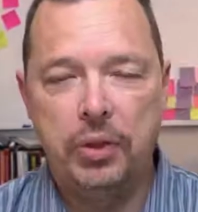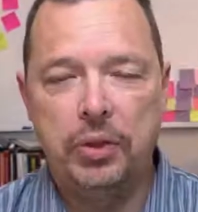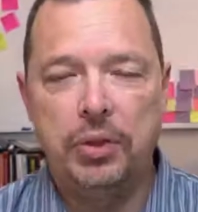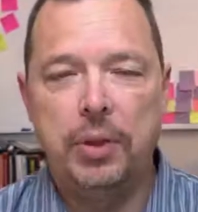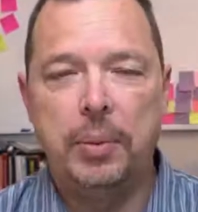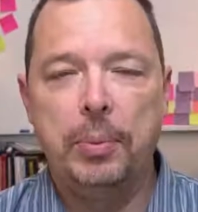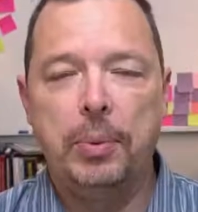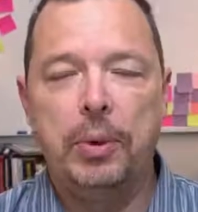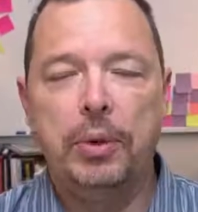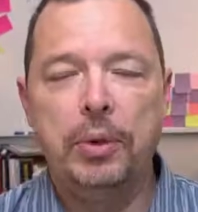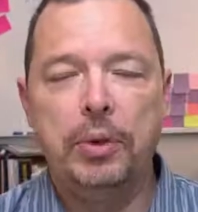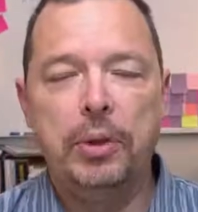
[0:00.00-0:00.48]
So
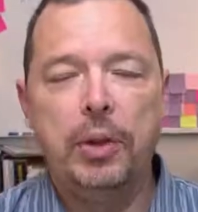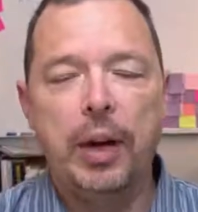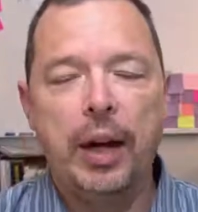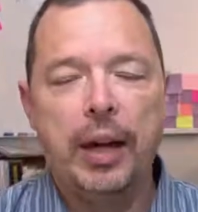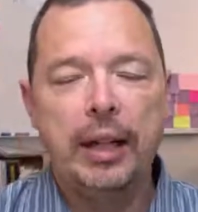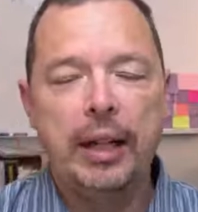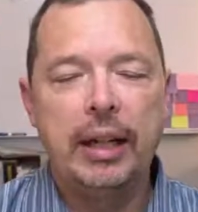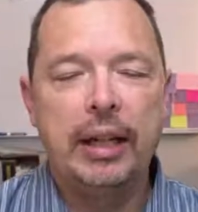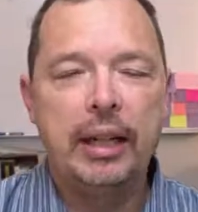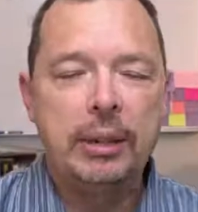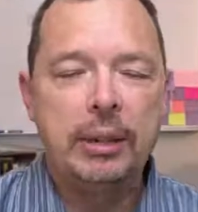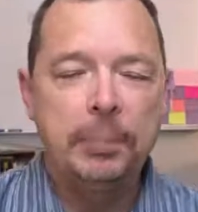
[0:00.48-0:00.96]
I'm going to try
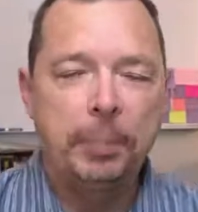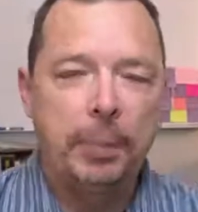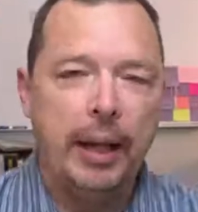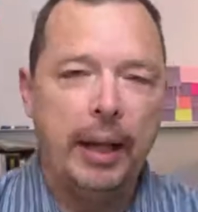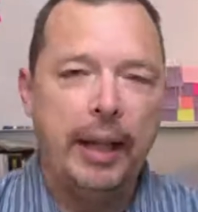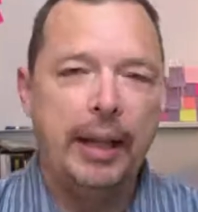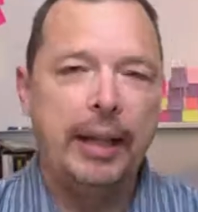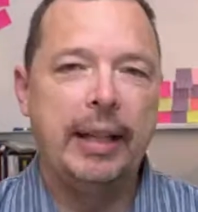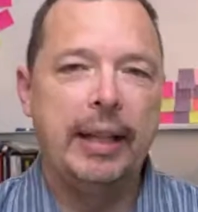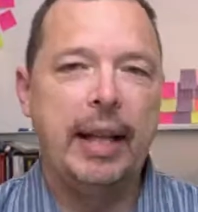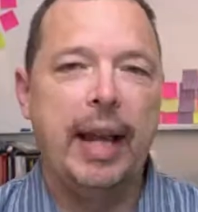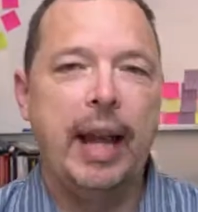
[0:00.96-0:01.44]
and
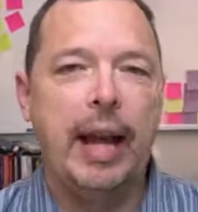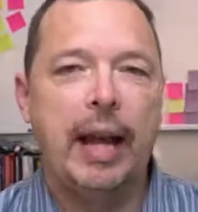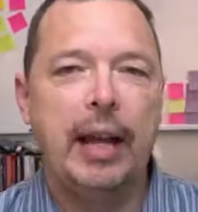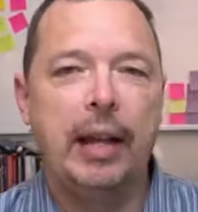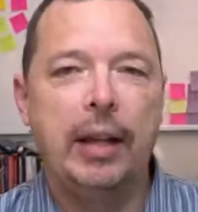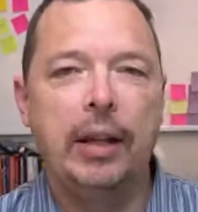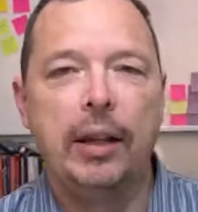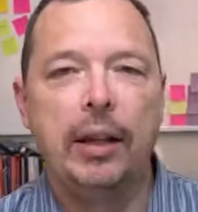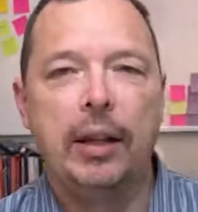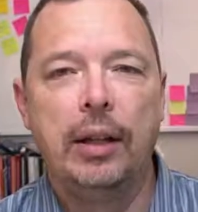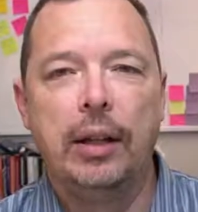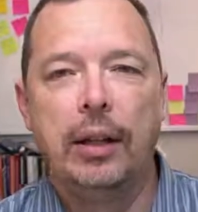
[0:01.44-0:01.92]
explain that,
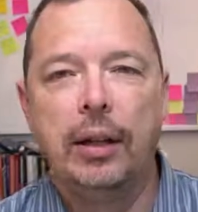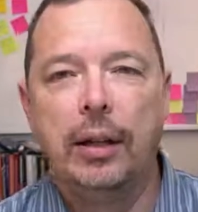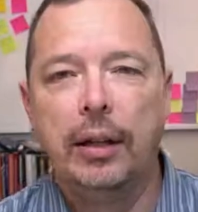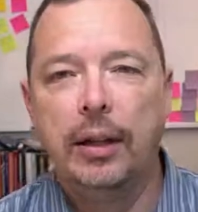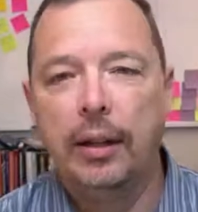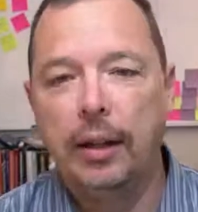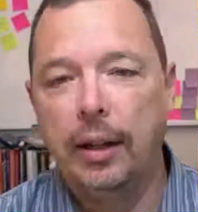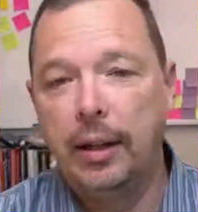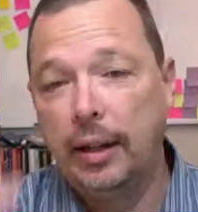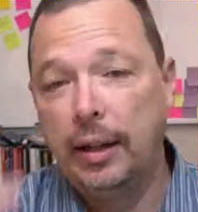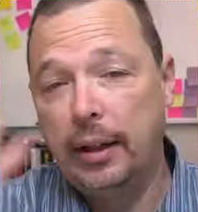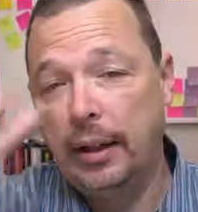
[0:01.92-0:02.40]

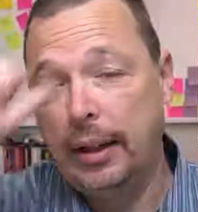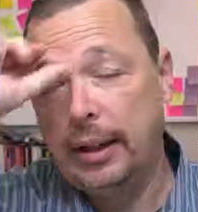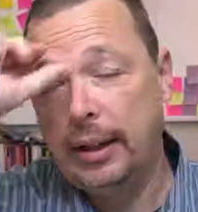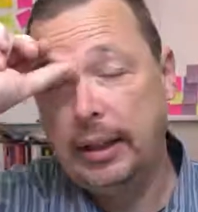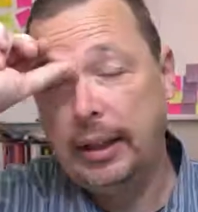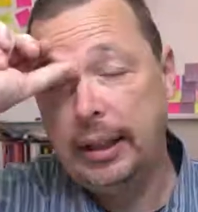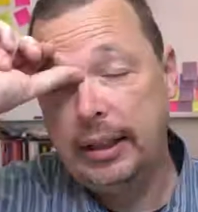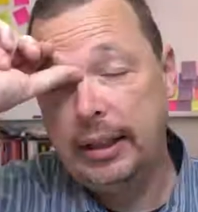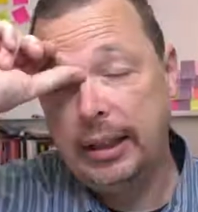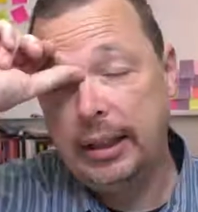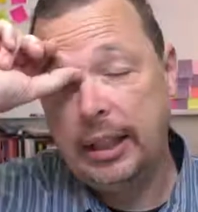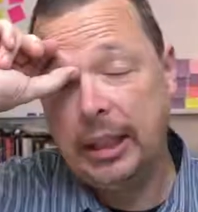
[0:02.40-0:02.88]
at
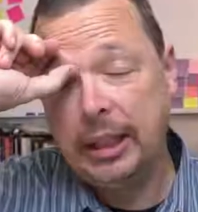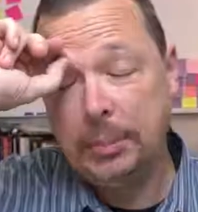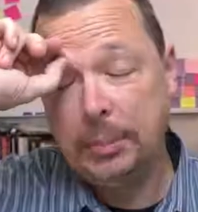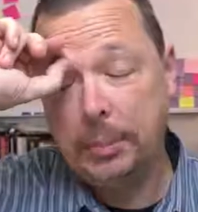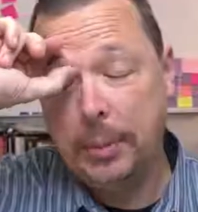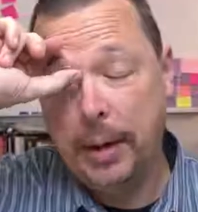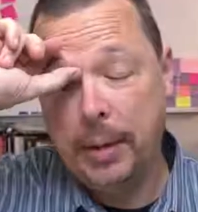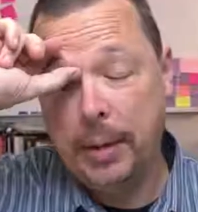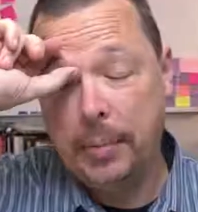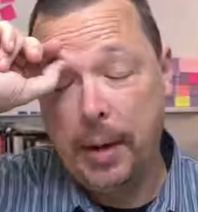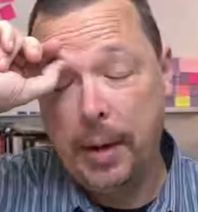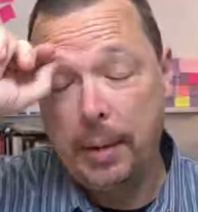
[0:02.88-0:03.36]
least
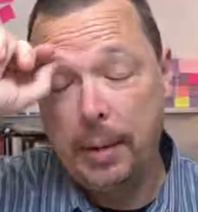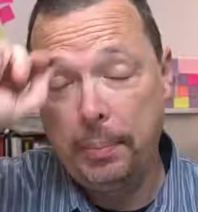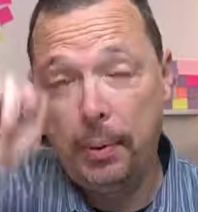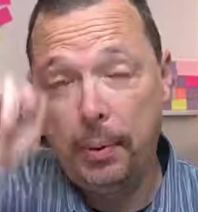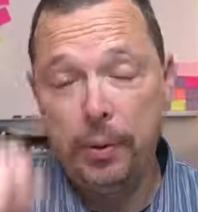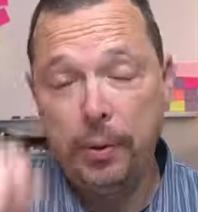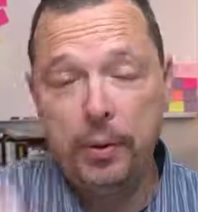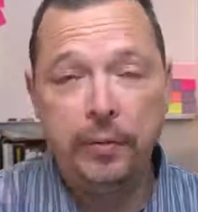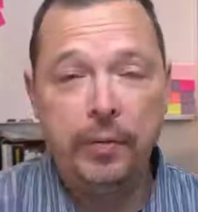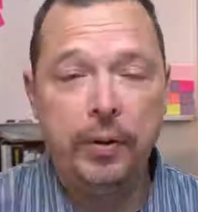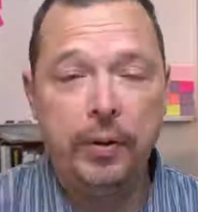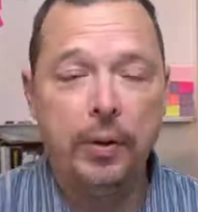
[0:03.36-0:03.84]
explain my
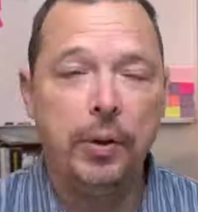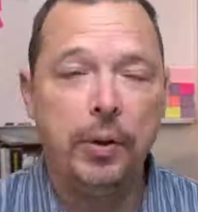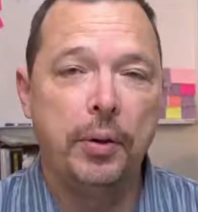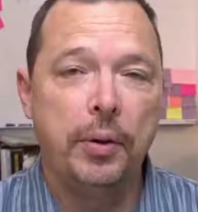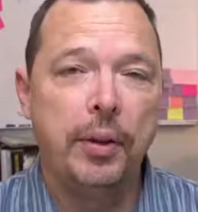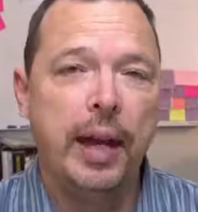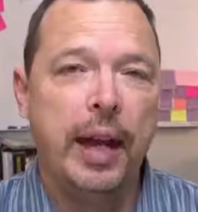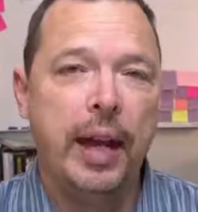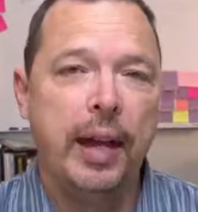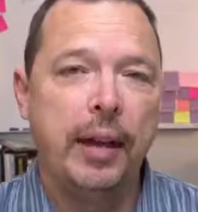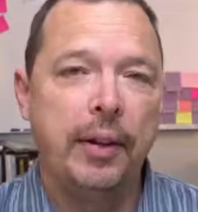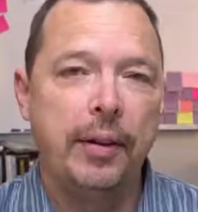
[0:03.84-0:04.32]
point of view on
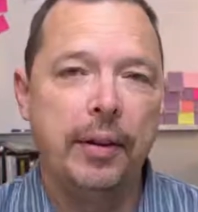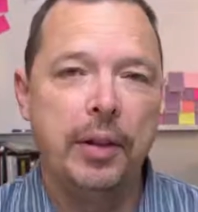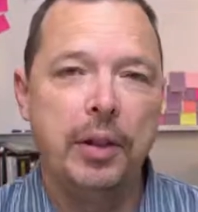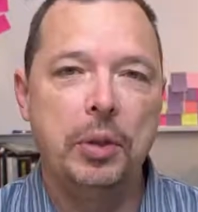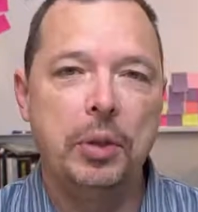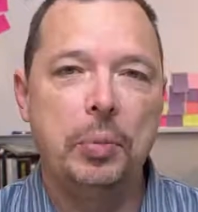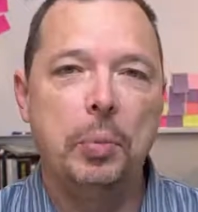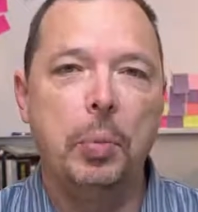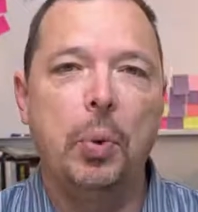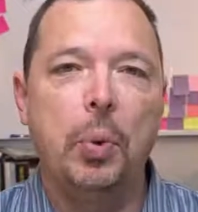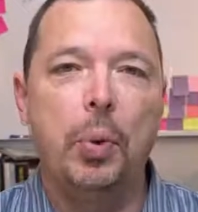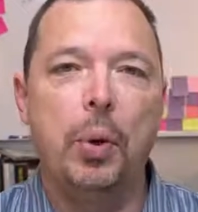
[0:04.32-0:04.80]
that
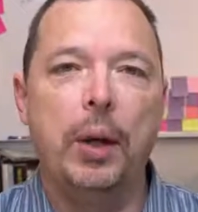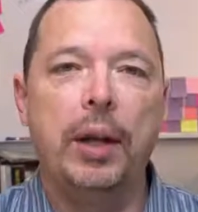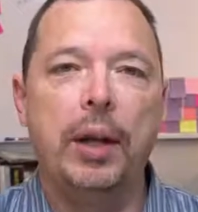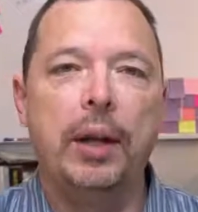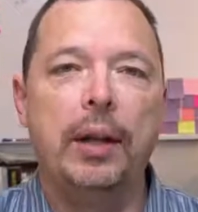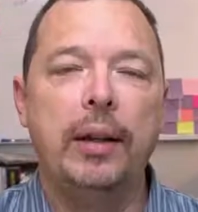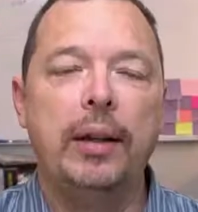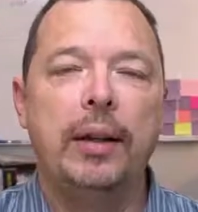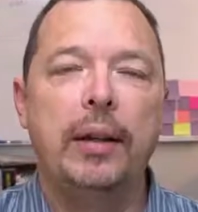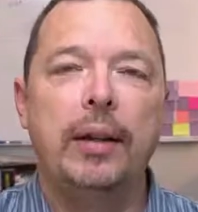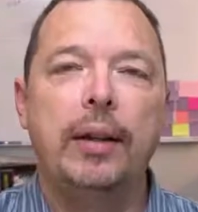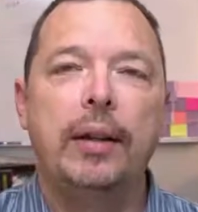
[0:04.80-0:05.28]
this
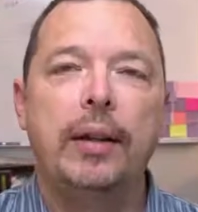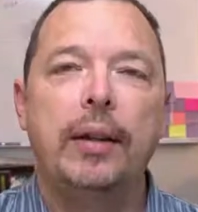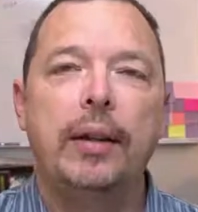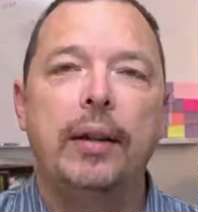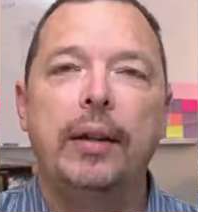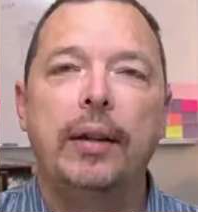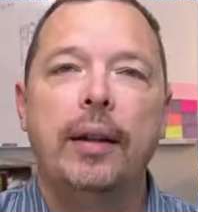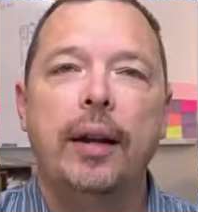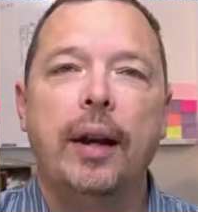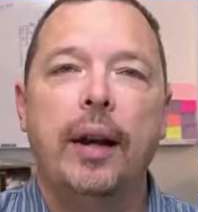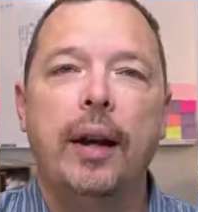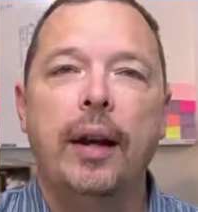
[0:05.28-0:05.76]
morning.
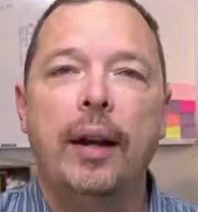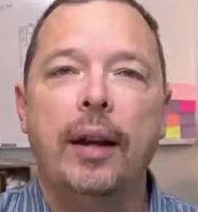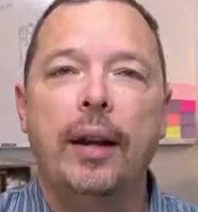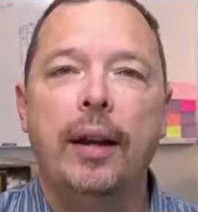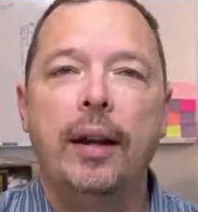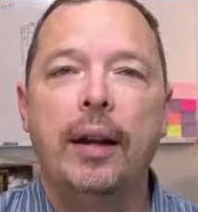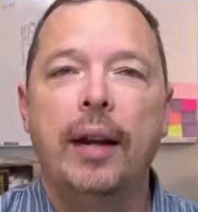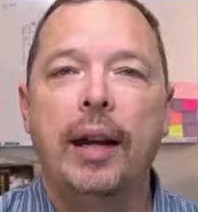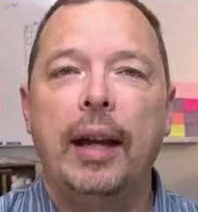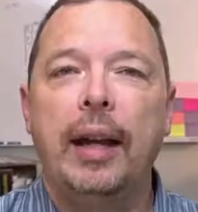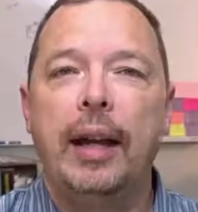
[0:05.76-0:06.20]
And